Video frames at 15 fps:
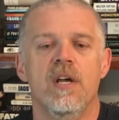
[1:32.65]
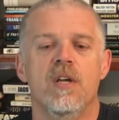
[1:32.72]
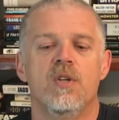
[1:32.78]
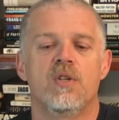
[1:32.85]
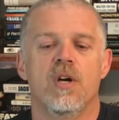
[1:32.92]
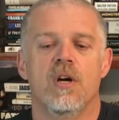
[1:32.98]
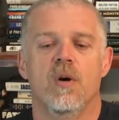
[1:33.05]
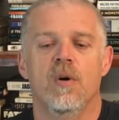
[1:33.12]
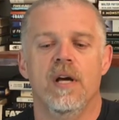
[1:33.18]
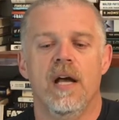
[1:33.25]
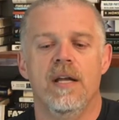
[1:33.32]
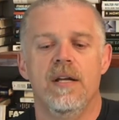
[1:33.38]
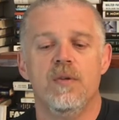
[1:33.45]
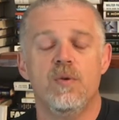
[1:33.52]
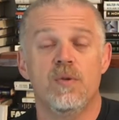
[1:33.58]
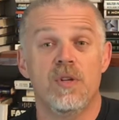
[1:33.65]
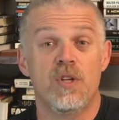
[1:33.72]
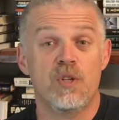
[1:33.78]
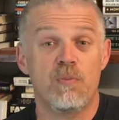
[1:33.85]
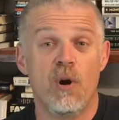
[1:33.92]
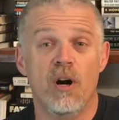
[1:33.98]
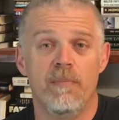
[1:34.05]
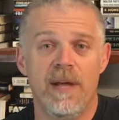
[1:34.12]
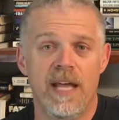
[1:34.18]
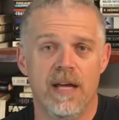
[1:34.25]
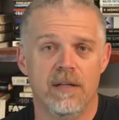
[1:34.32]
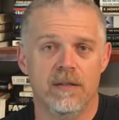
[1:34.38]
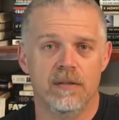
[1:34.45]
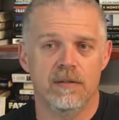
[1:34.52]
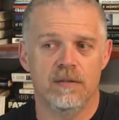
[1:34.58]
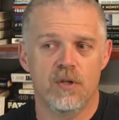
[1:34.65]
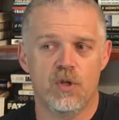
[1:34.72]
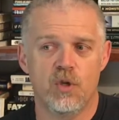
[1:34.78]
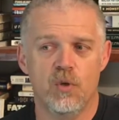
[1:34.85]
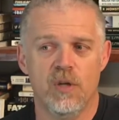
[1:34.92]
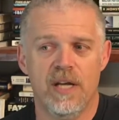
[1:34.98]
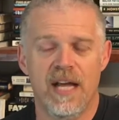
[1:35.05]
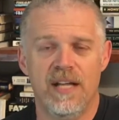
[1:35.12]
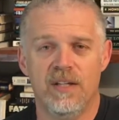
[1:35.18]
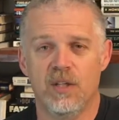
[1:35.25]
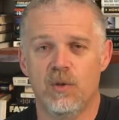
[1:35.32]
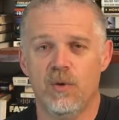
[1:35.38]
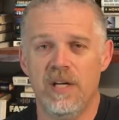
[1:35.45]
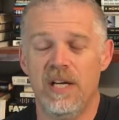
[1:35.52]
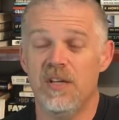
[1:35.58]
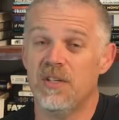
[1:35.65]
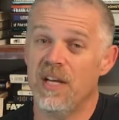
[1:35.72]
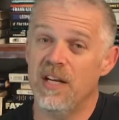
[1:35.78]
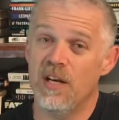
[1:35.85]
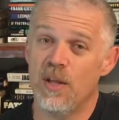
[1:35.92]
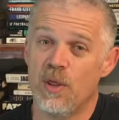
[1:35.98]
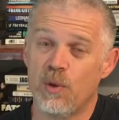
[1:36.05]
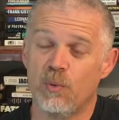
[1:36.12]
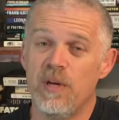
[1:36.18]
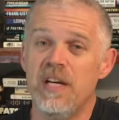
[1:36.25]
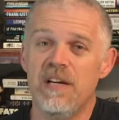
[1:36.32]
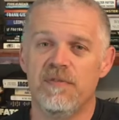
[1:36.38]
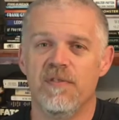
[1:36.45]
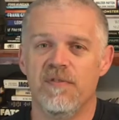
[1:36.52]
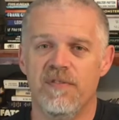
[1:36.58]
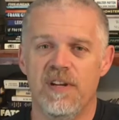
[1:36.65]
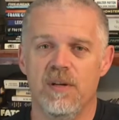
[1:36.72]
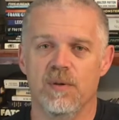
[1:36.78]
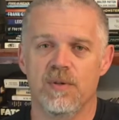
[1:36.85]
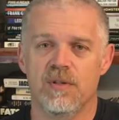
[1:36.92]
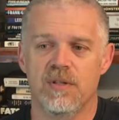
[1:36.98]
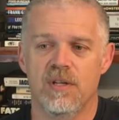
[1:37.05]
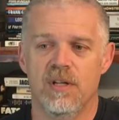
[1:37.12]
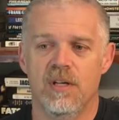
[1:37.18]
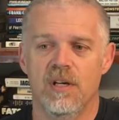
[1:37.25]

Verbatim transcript: So, and this was a smart man. Shula had degrees in three different fields.